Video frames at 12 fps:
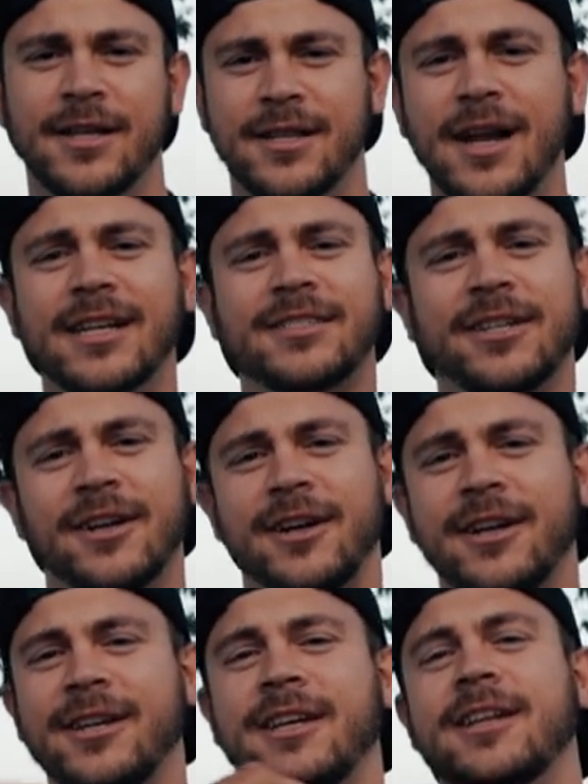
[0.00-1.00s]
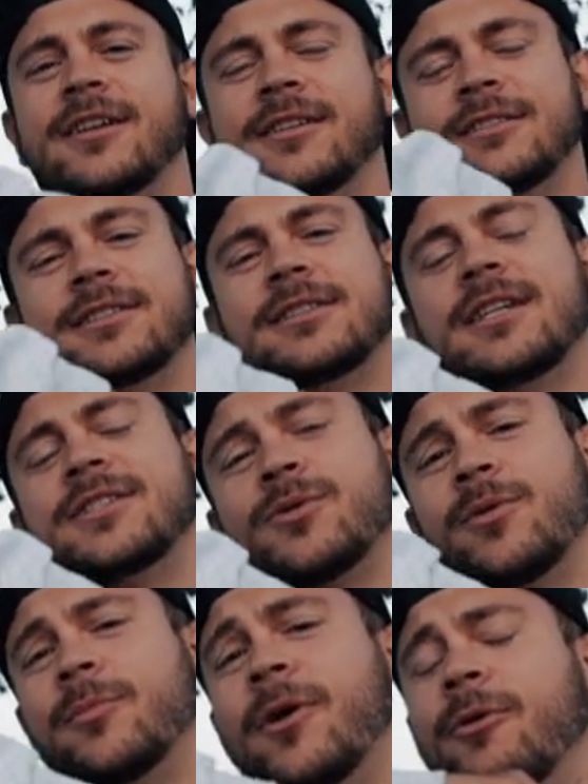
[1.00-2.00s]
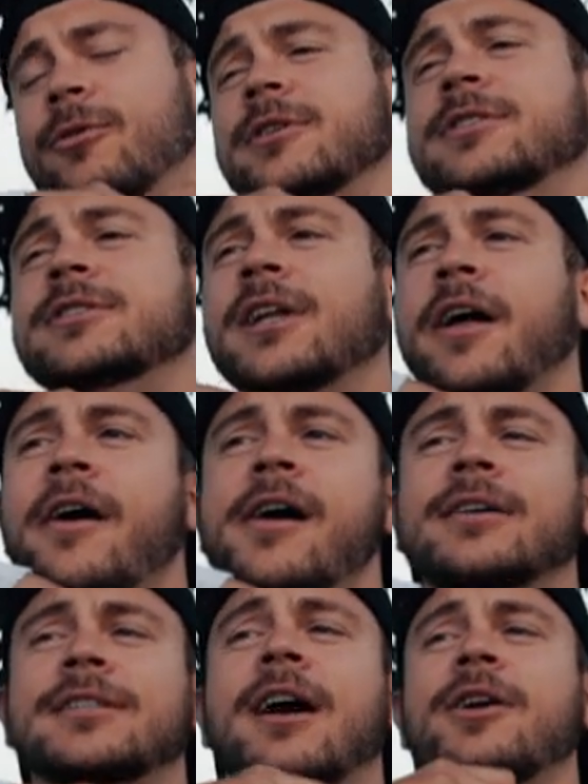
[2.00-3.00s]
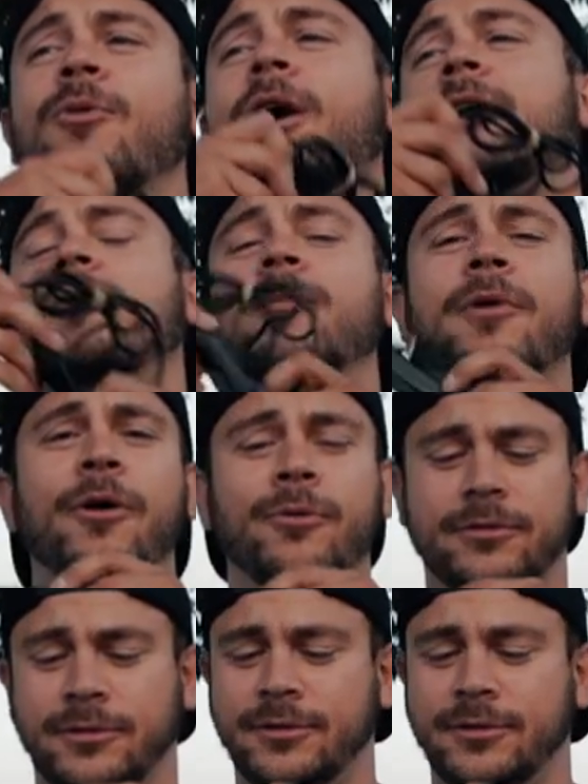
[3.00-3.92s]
The next thing you're gonna need is a remote. Now you want a remote